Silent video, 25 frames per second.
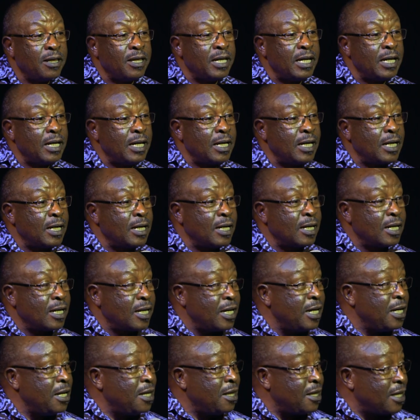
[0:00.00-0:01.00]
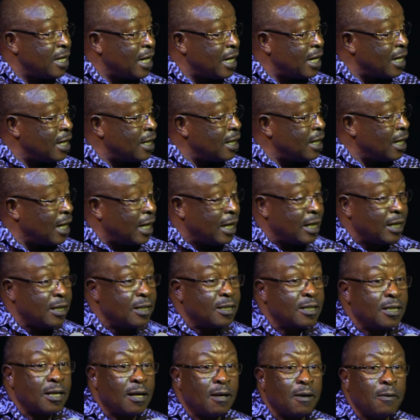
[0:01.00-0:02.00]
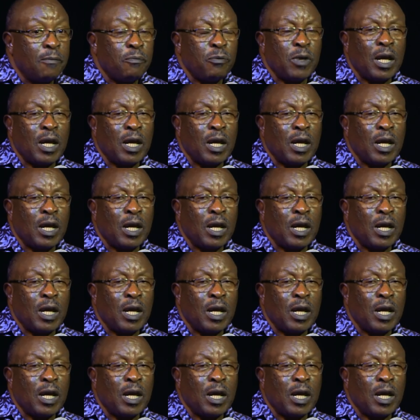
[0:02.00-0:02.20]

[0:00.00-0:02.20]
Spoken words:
the key thing is